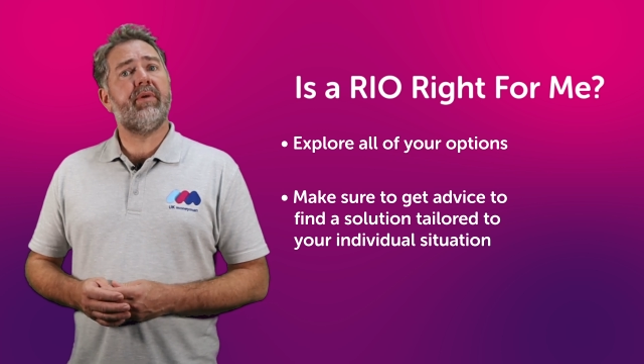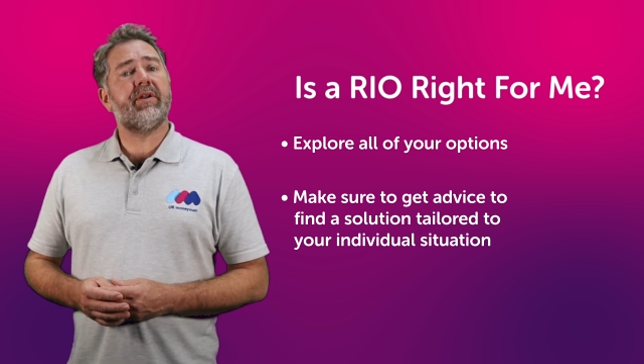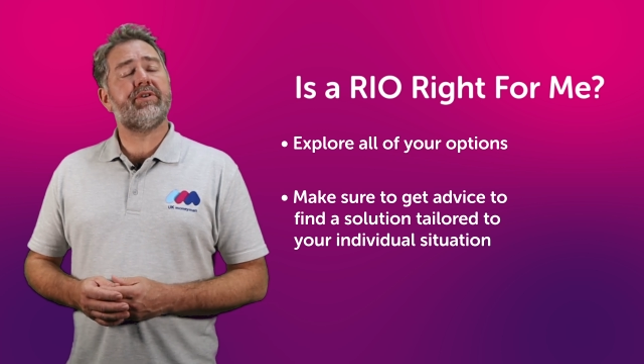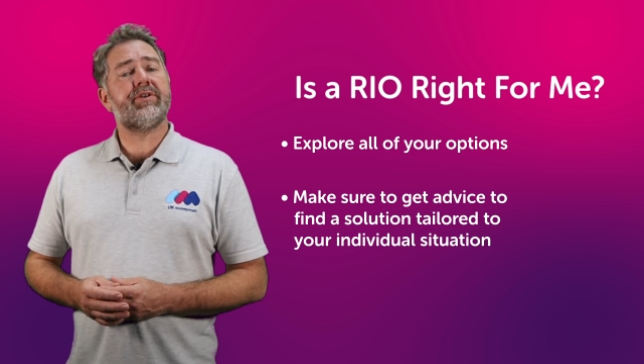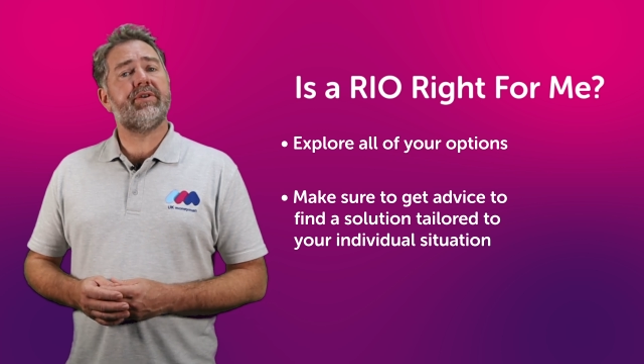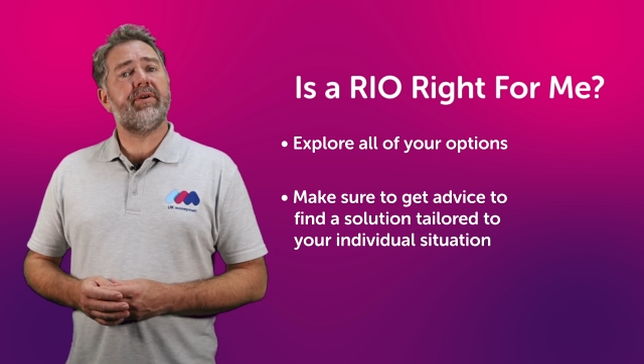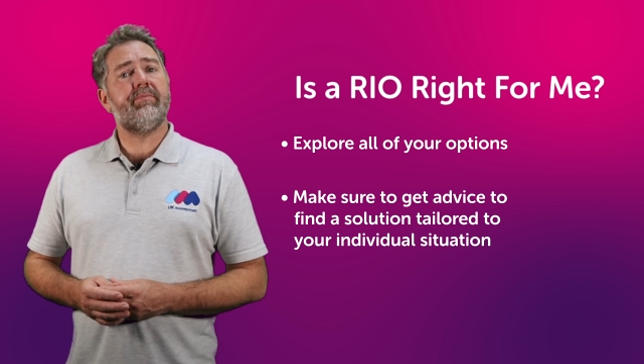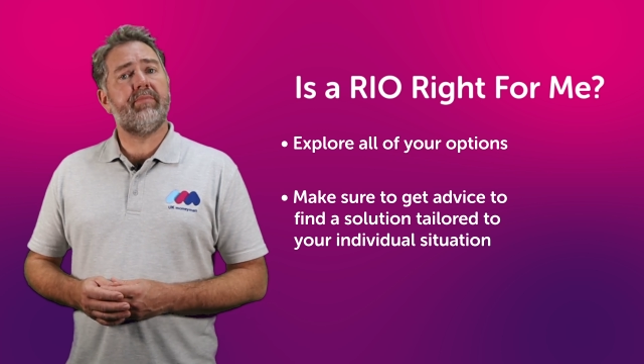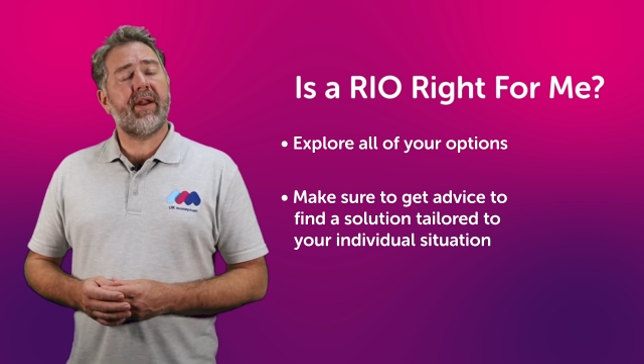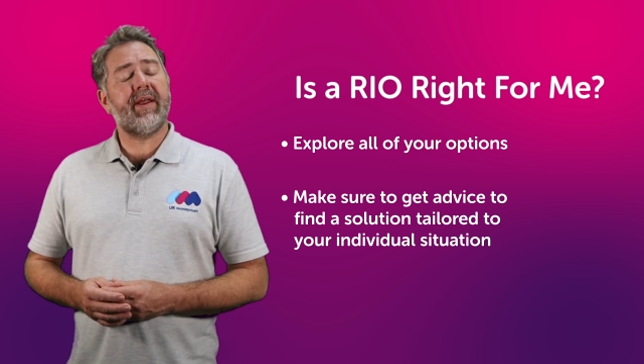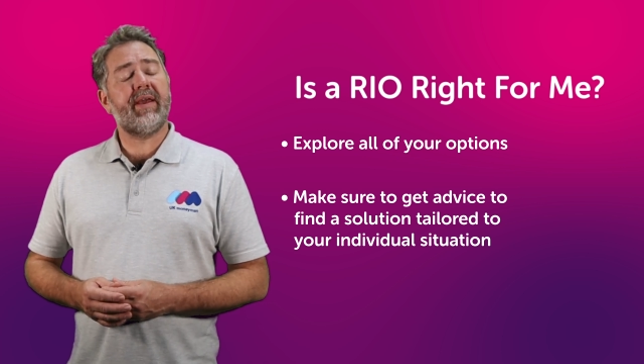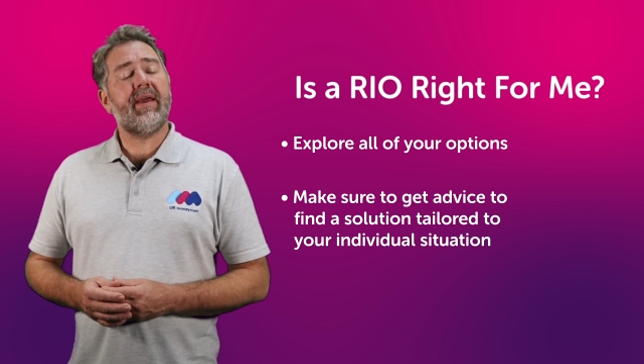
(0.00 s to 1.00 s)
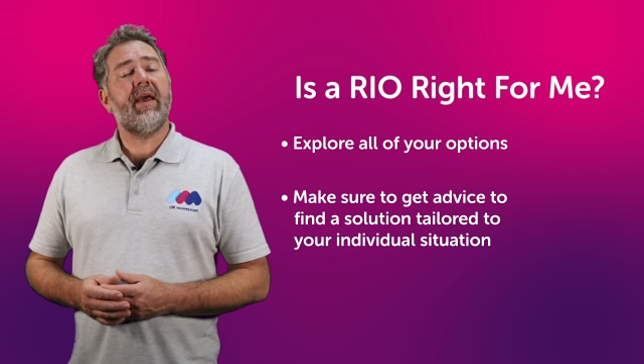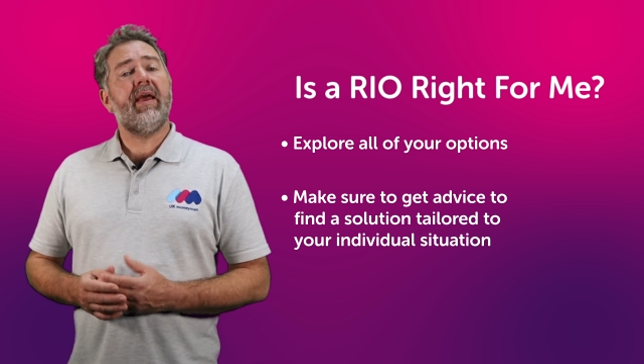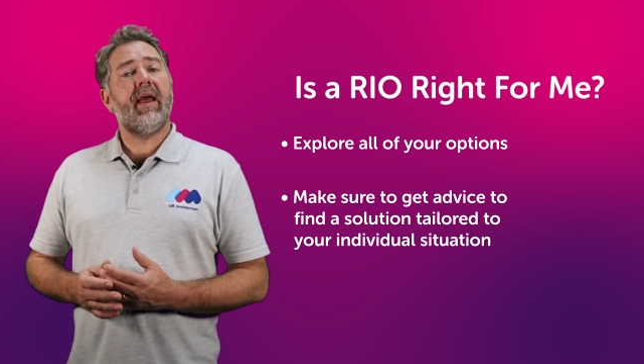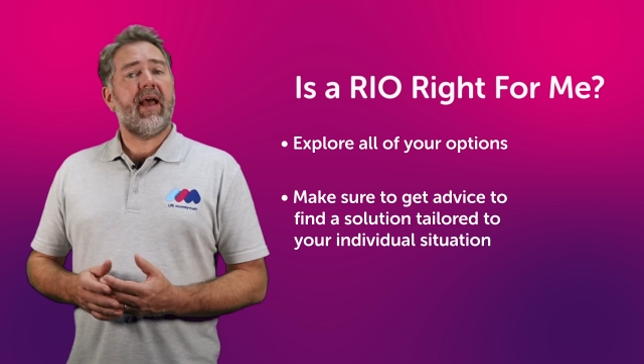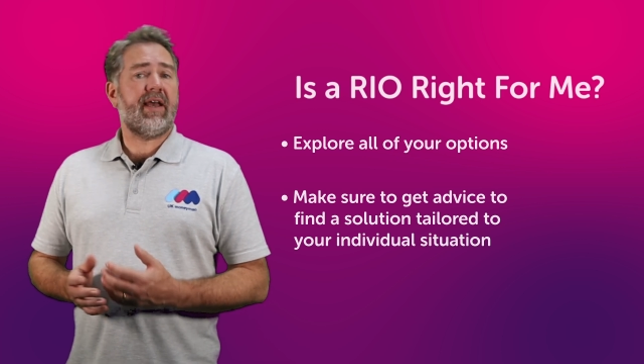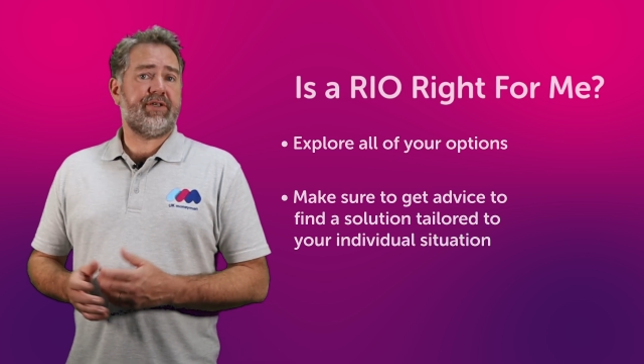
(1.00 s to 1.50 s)
much money
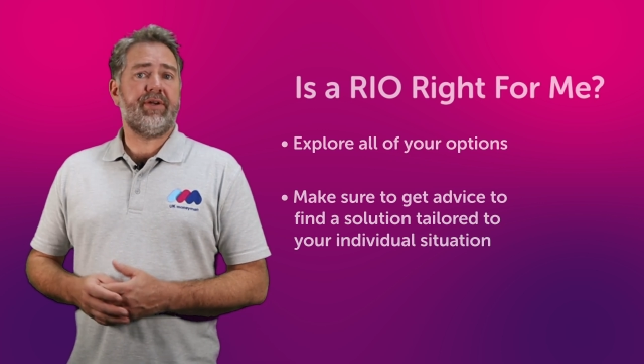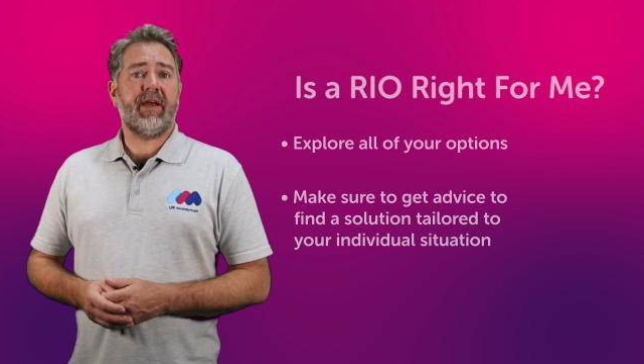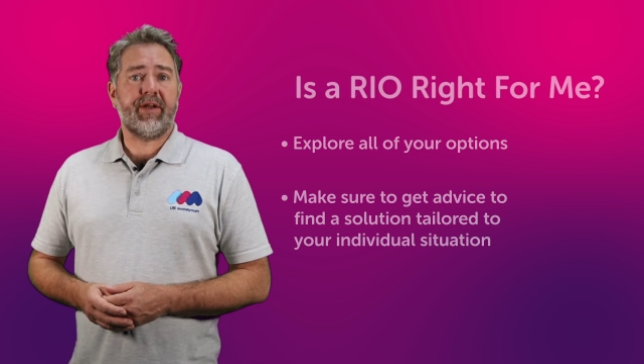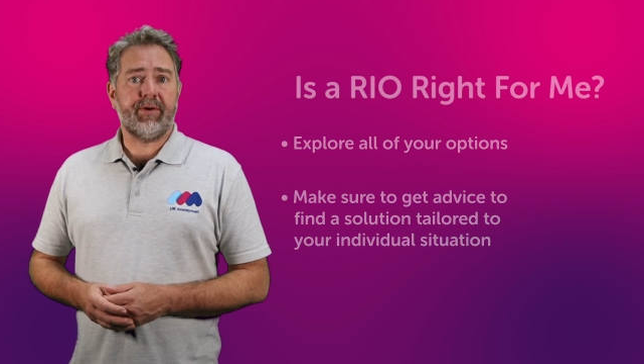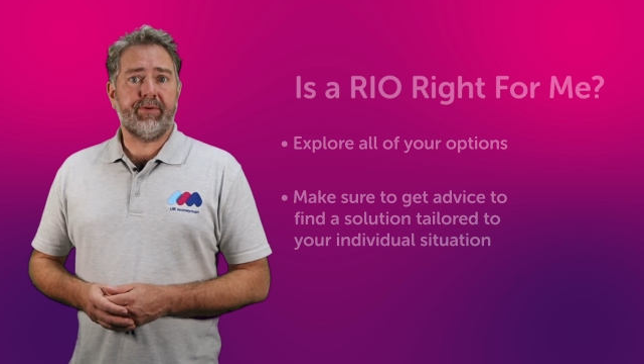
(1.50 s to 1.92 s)
as you get